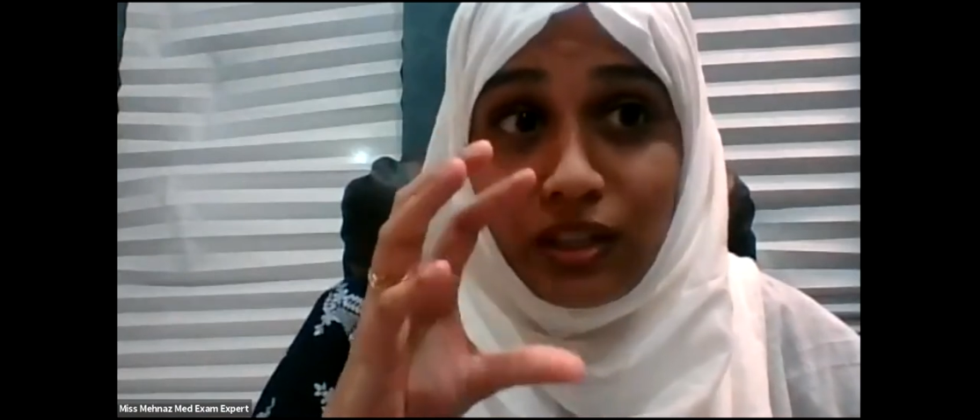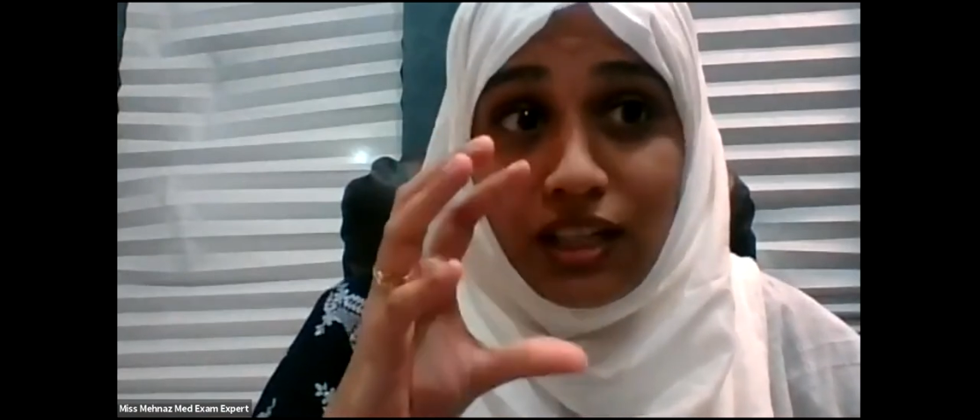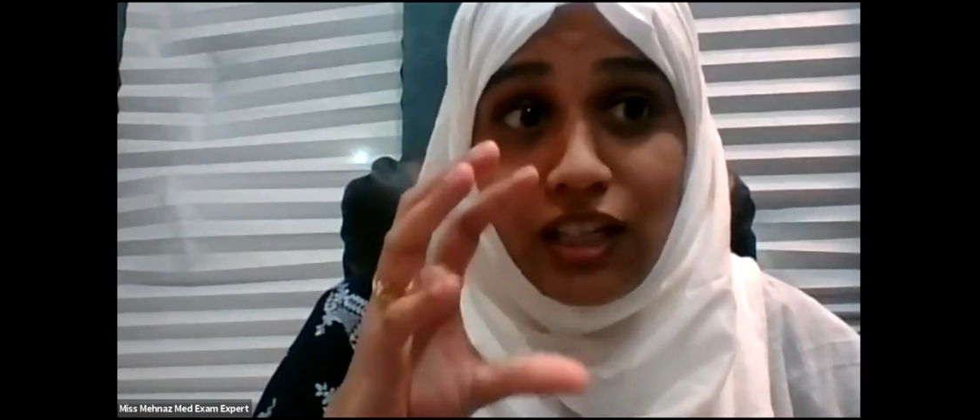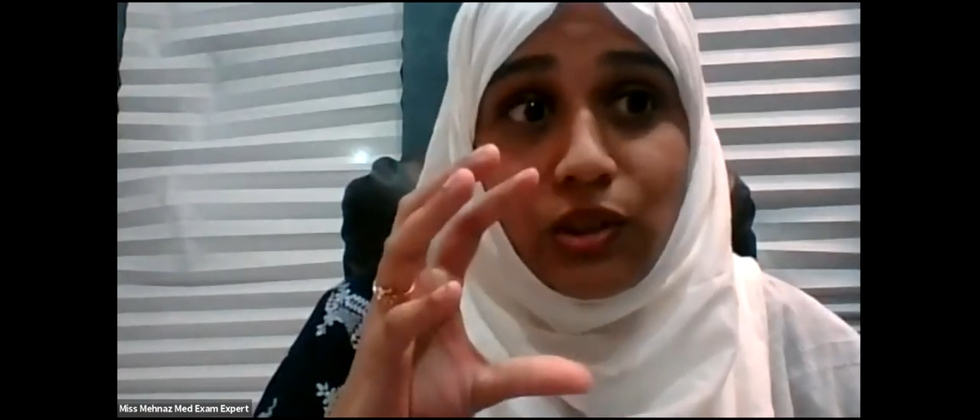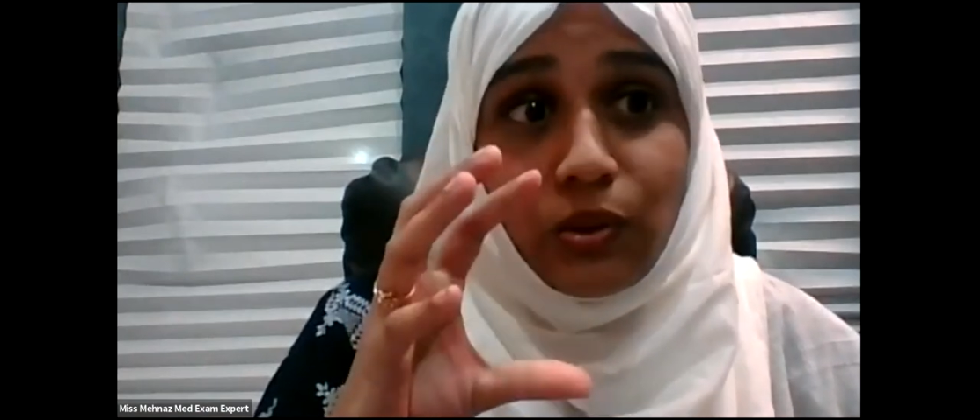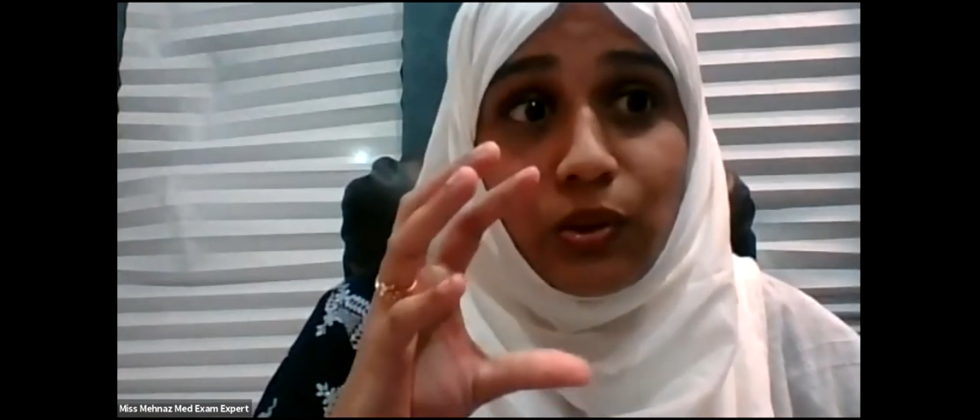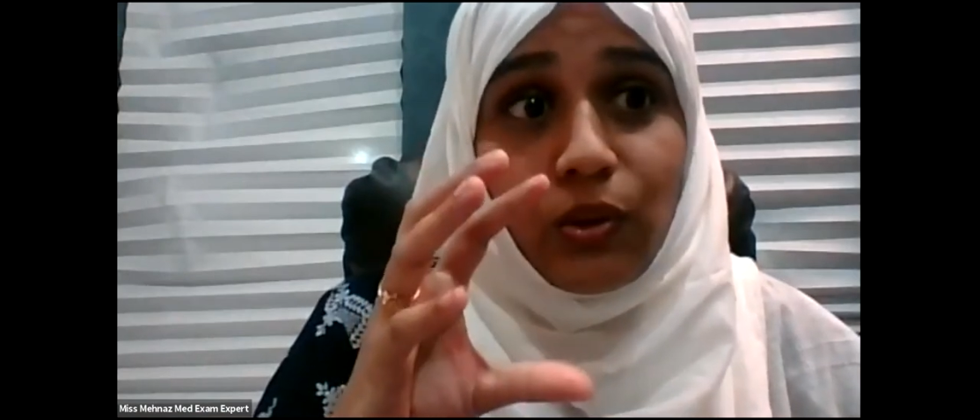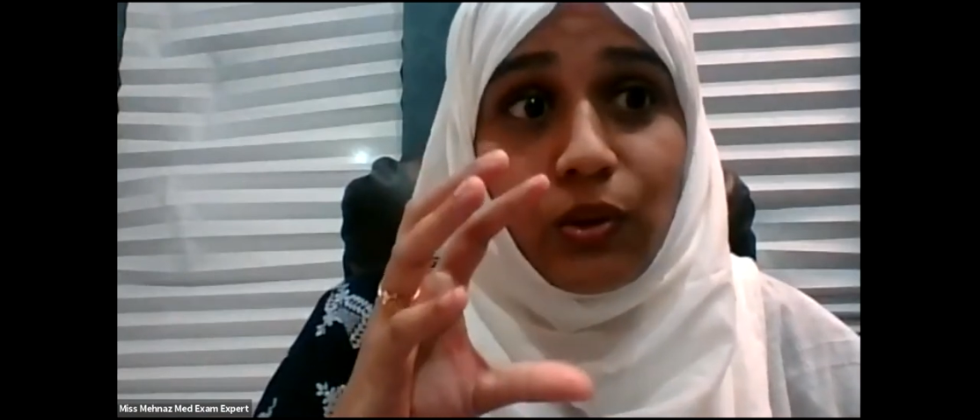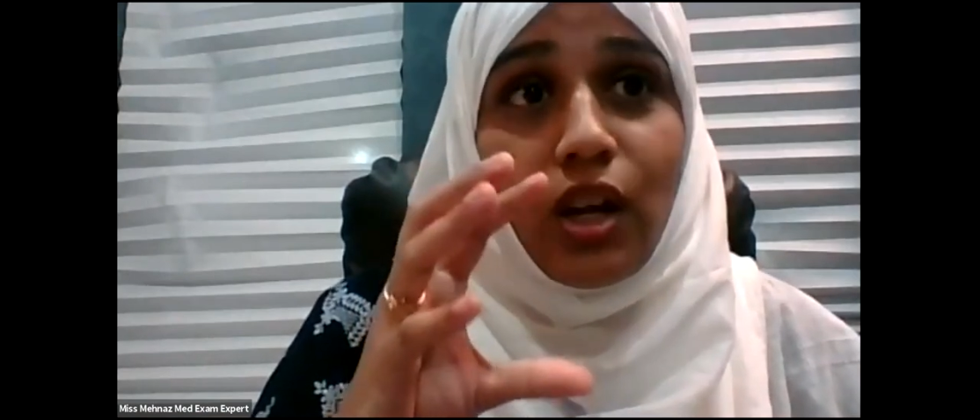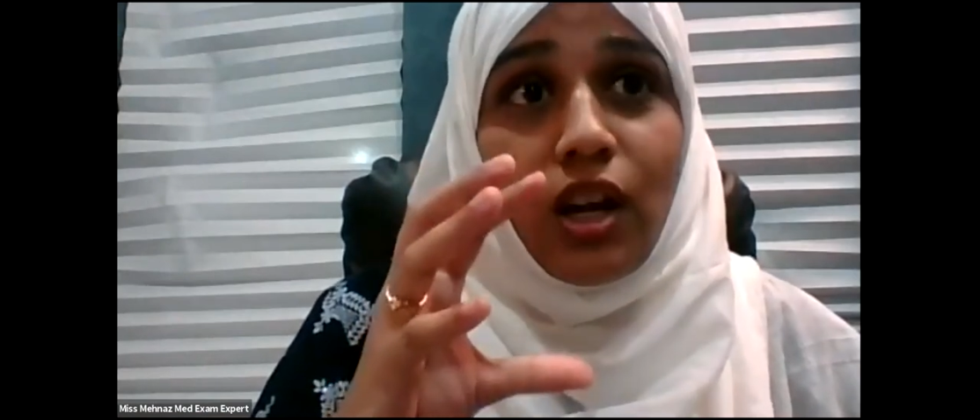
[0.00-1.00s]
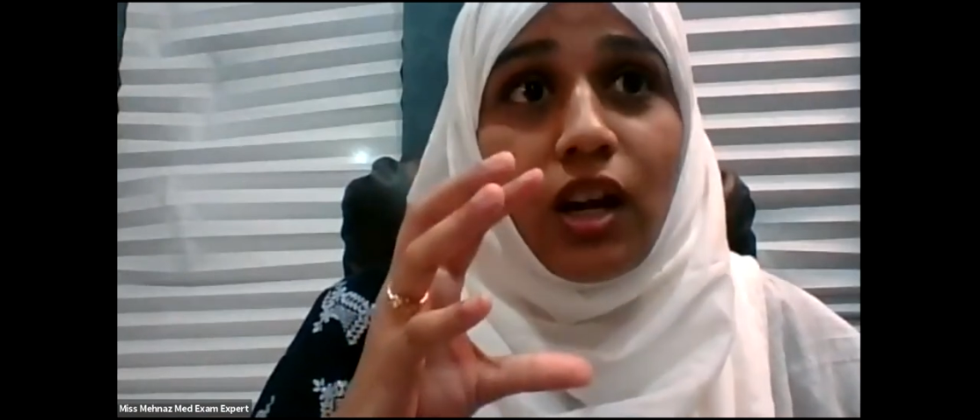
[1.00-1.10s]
need to,